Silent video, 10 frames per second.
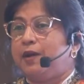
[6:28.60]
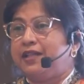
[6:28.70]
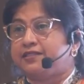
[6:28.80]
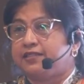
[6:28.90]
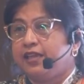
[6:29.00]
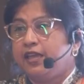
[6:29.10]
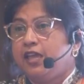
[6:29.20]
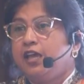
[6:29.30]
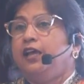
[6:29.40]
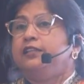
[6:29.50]
months,
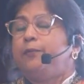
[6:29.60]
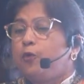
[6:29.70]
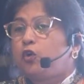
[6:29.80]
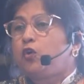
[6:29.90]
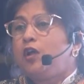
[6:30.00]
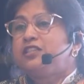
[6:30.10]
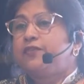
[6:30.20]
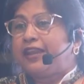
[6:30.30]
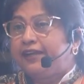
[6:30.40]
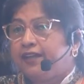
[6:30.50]
the protocols
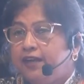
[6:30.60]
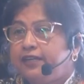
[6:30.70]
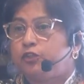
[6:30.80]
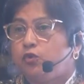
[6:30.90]
were adhered